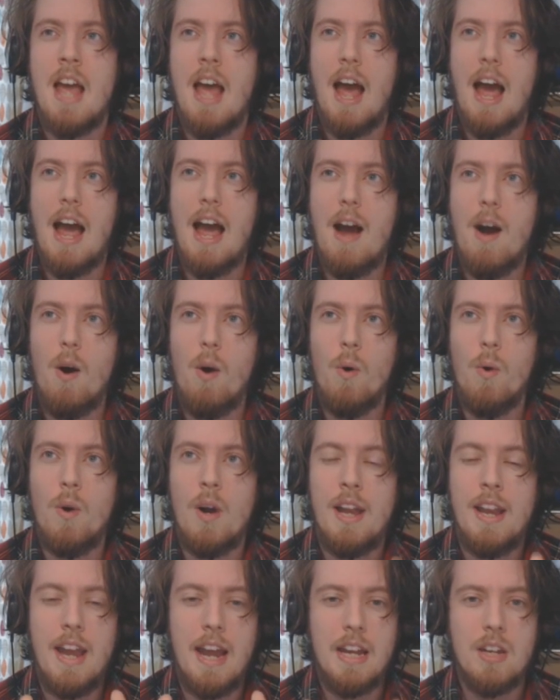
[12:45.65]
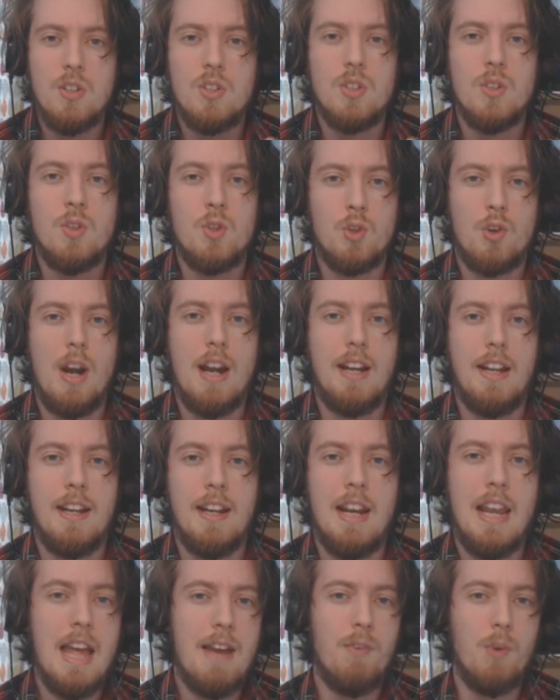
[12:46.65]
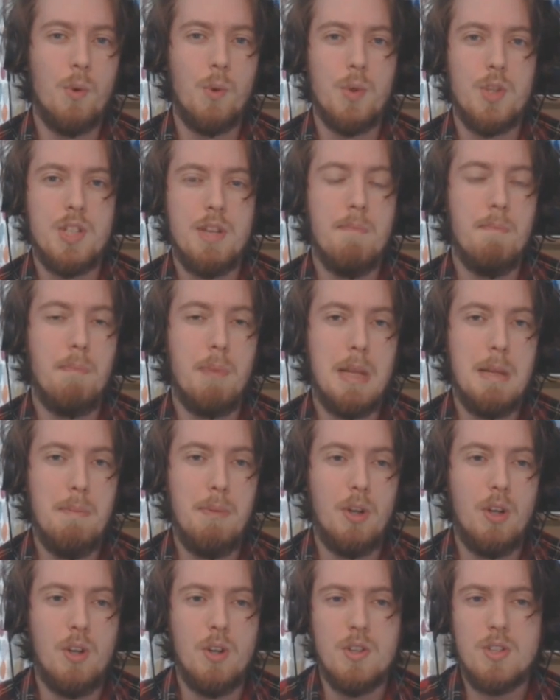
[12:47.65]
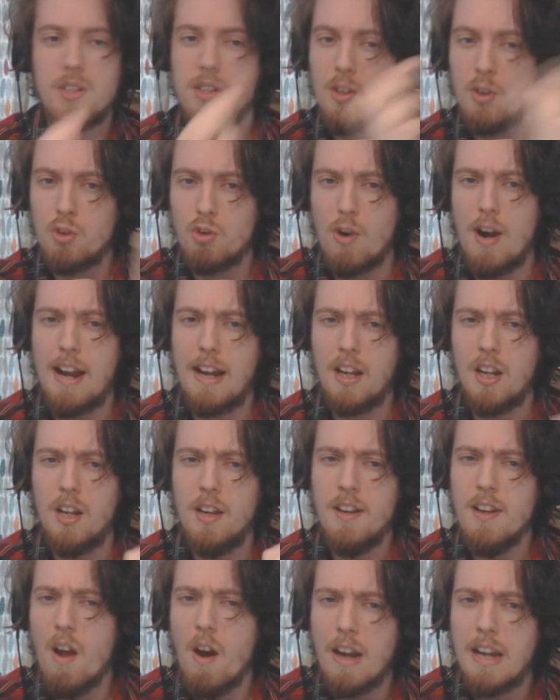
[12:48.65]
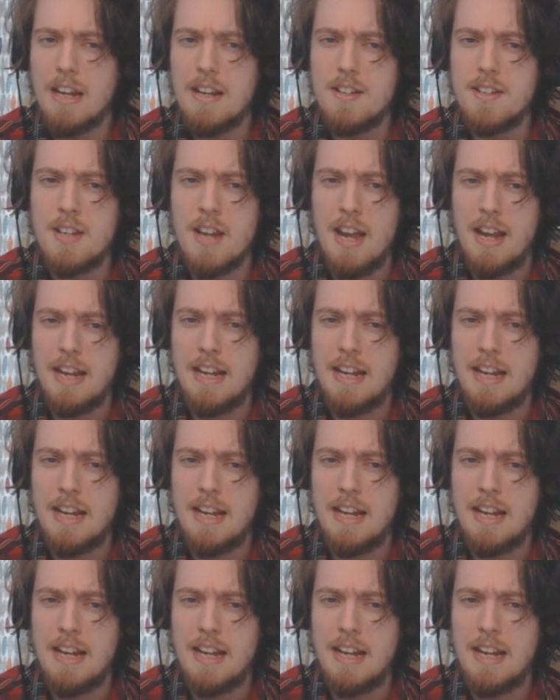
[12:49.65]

how an ancient dragon levels simply because the dragon knight